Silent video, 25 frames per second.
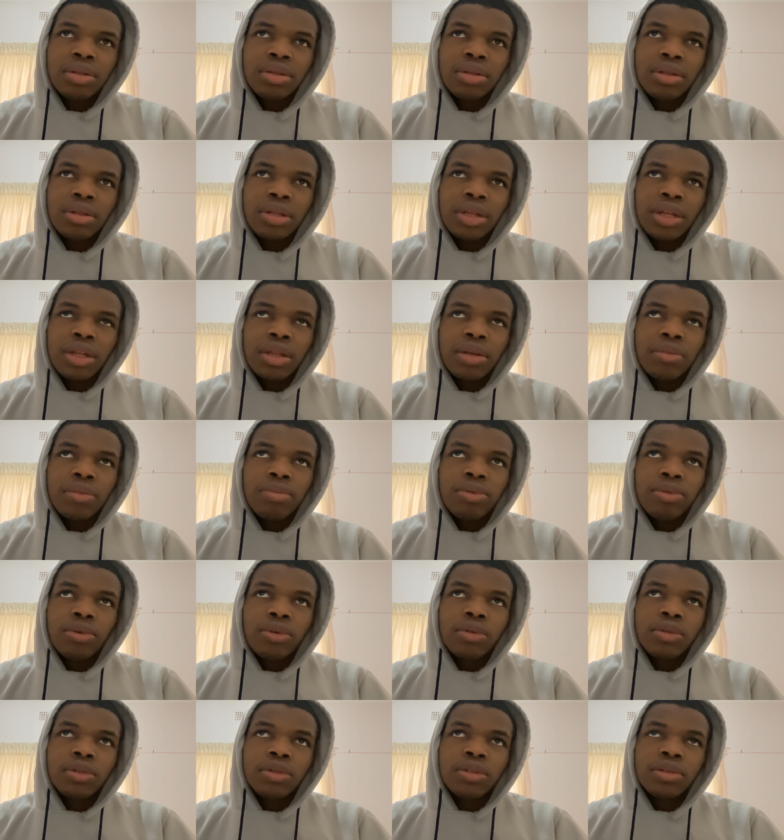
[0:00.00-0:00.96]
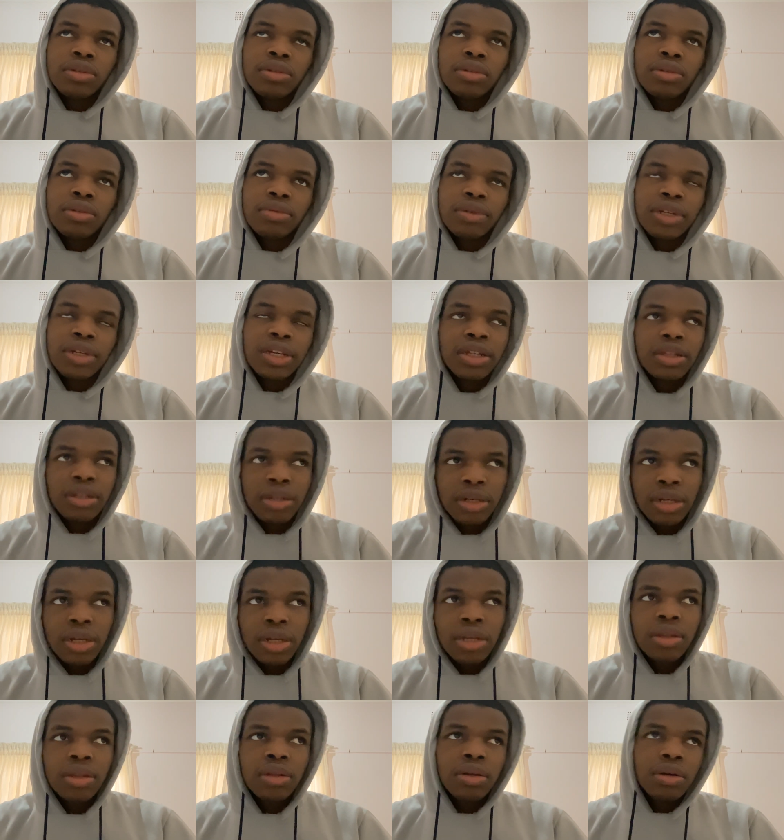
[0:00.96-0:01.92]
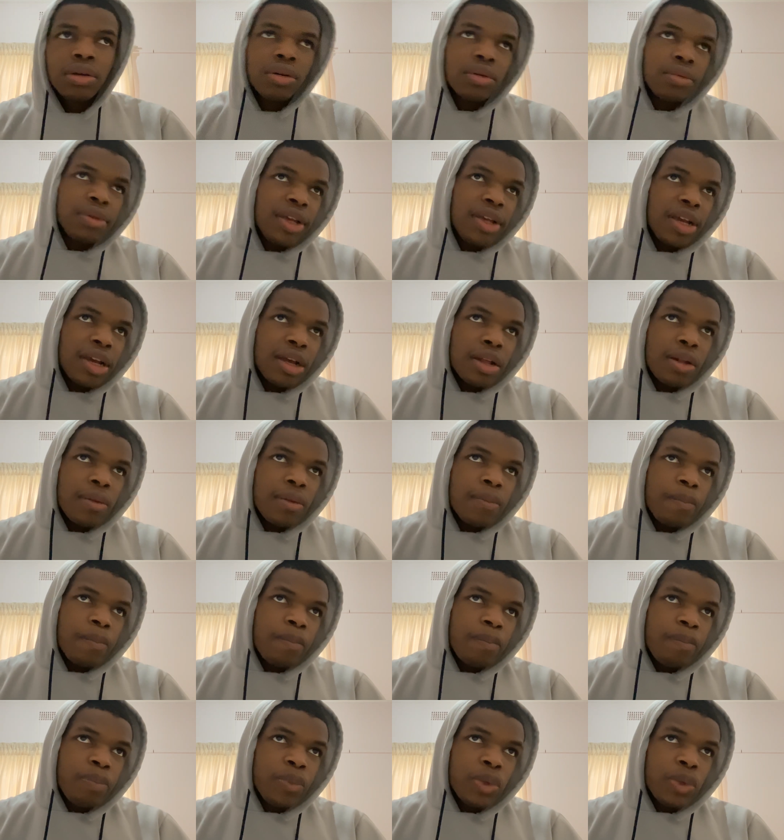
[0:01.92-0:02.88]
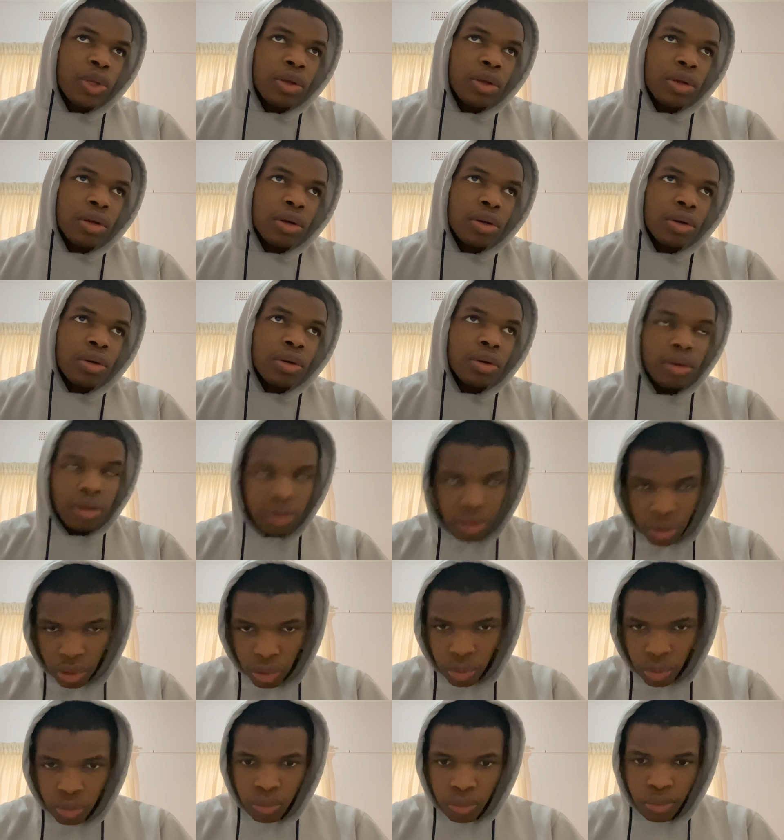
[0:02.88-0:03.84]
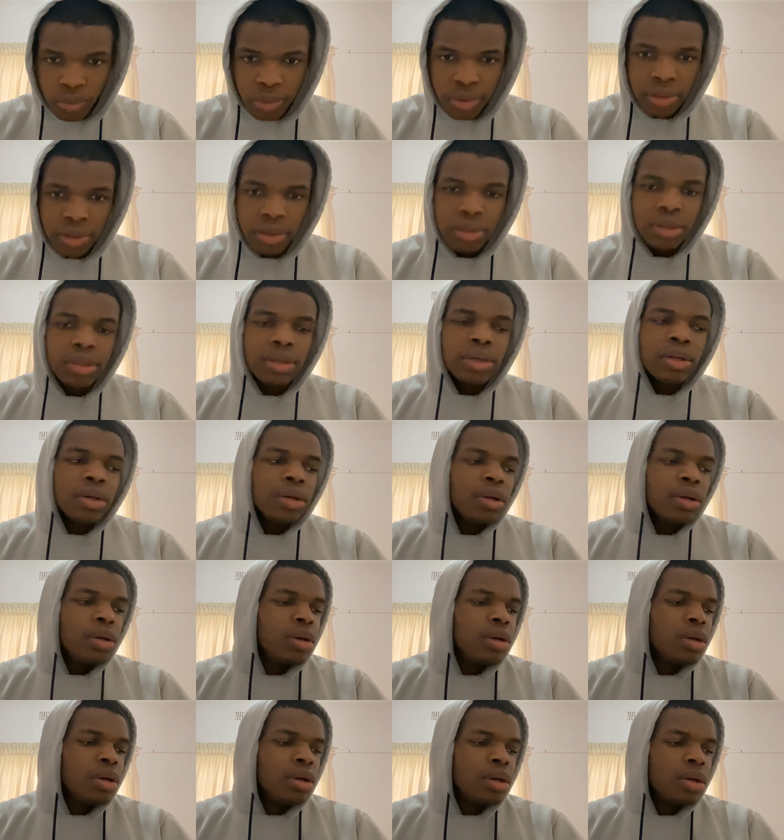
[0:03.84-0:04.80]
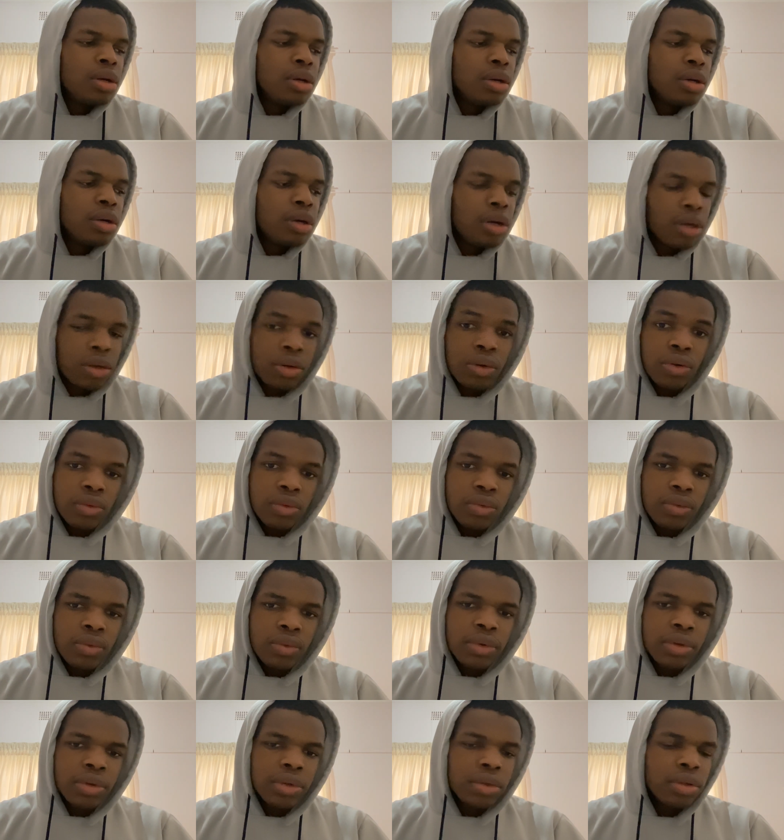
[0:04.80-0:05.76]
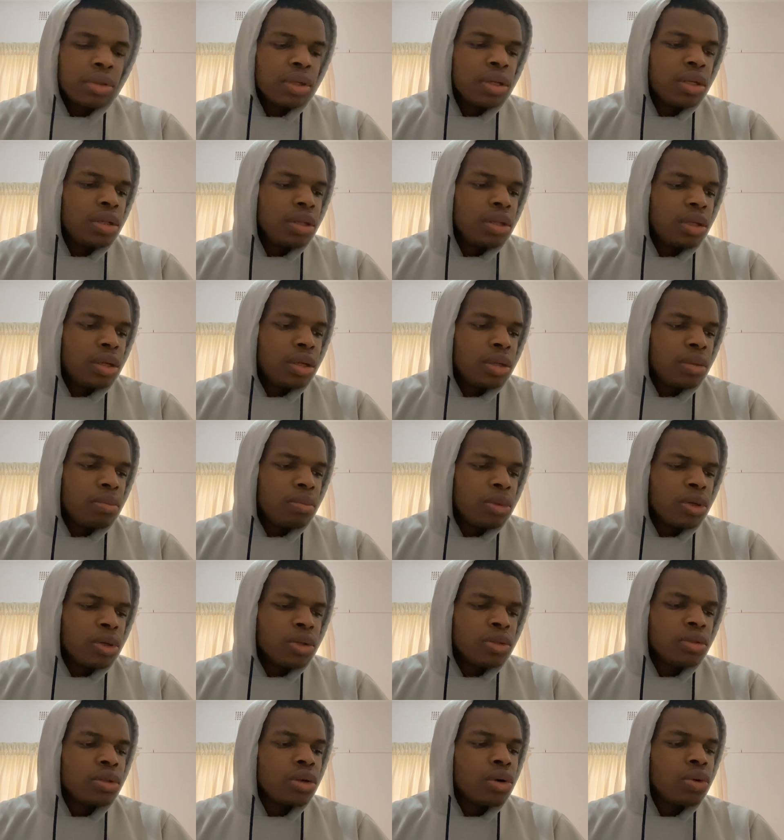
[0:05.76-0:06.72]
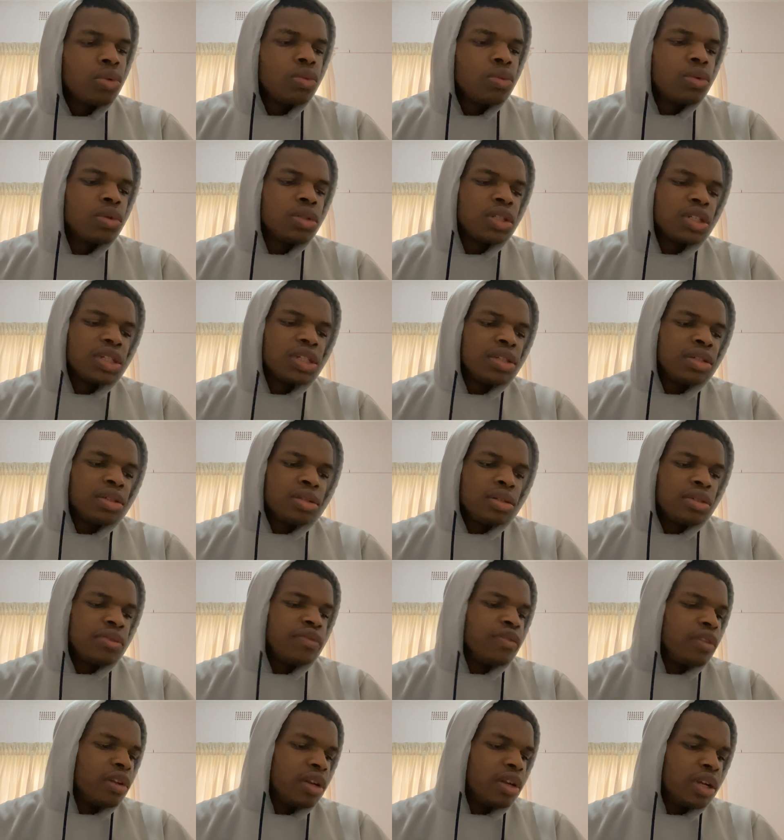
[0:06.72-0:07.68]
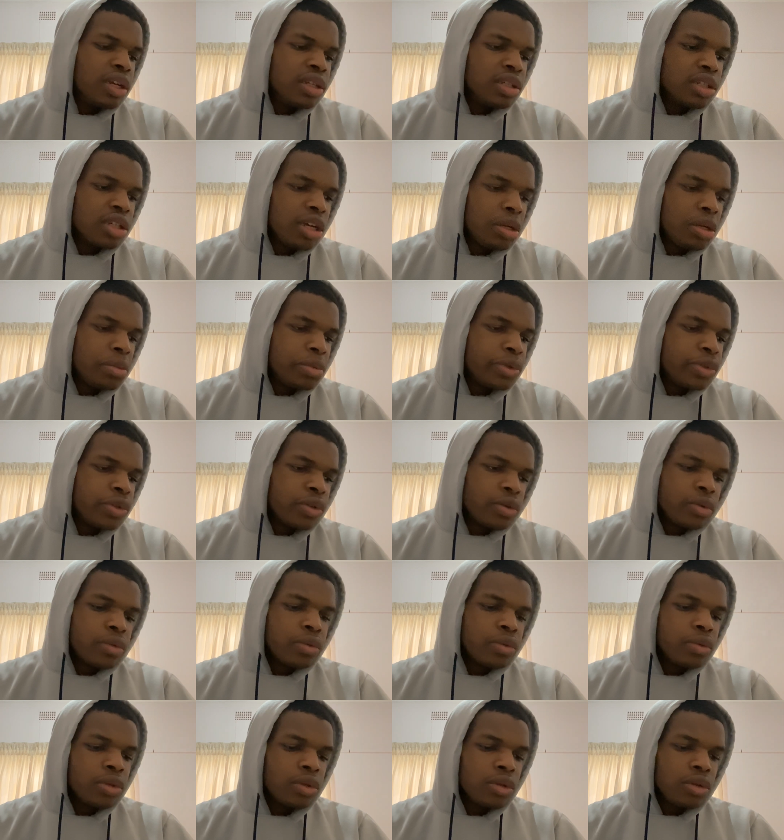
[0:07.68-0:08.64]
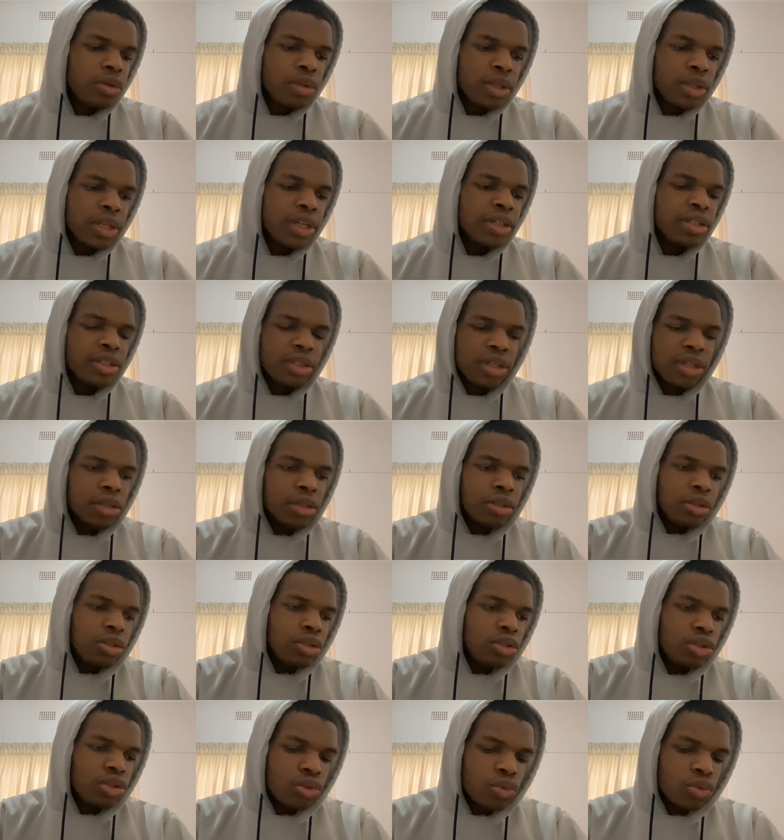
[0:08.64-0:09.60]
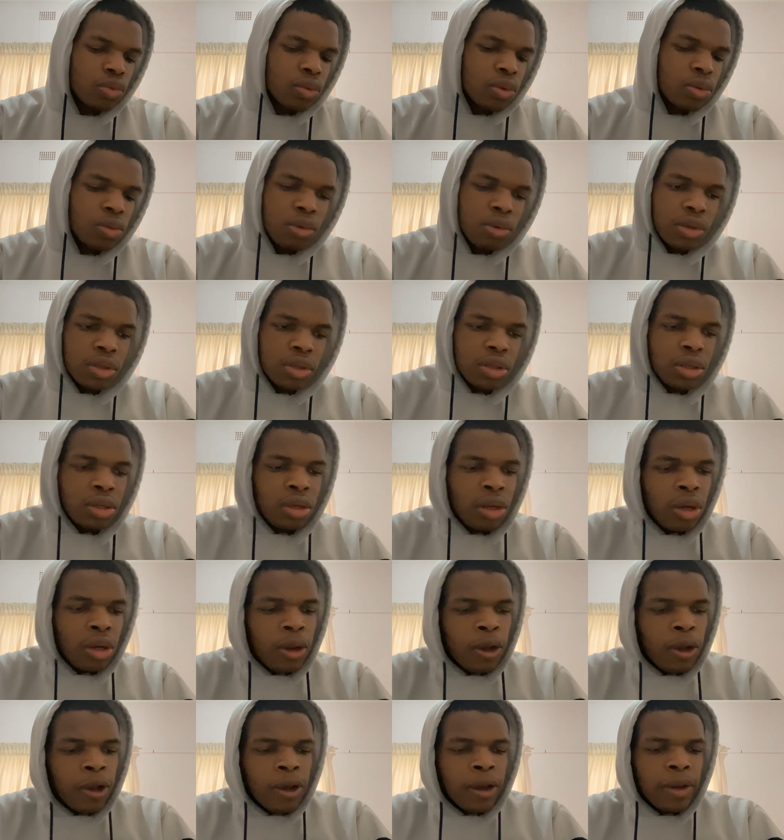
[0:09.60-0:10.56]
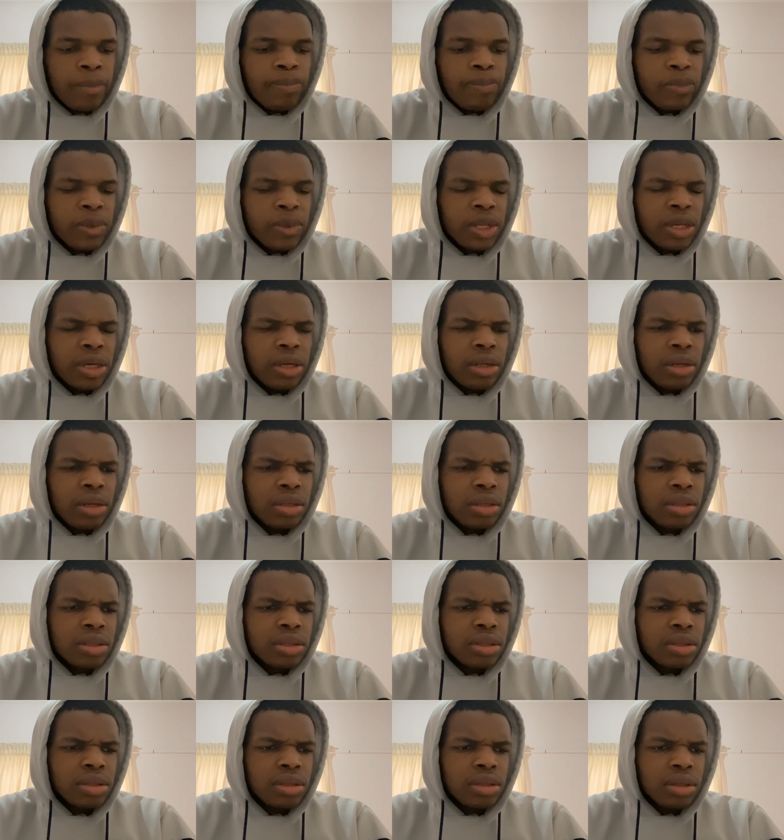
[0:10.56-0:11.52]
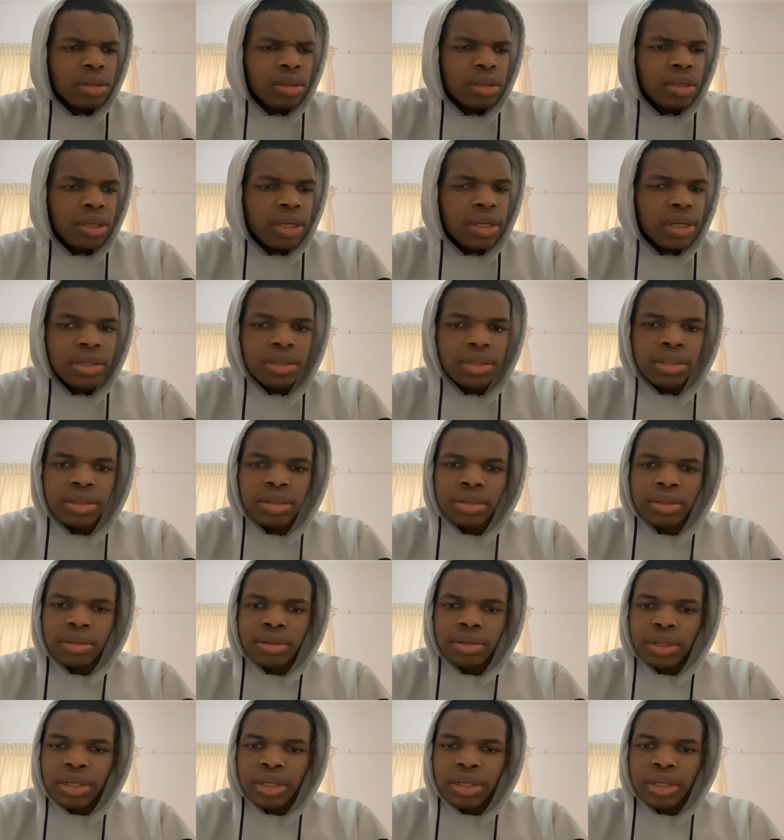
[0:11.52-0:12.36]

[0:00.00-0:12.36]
Nether portal. We get the Nether. We get own world, our own world, and then because the own world has its different landscapes, so that it counts as just one world, and then it's the Ender